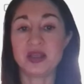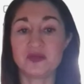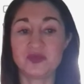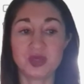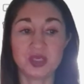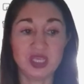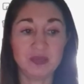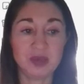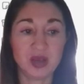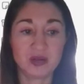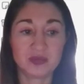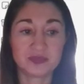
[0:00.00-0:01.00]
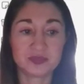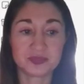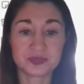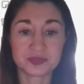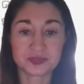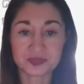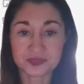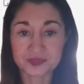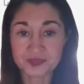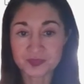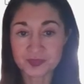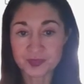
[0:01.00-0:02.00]
of the email.
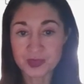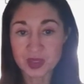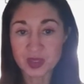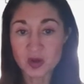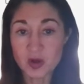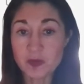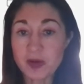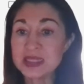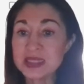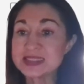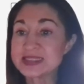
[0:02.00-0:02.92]
Copilot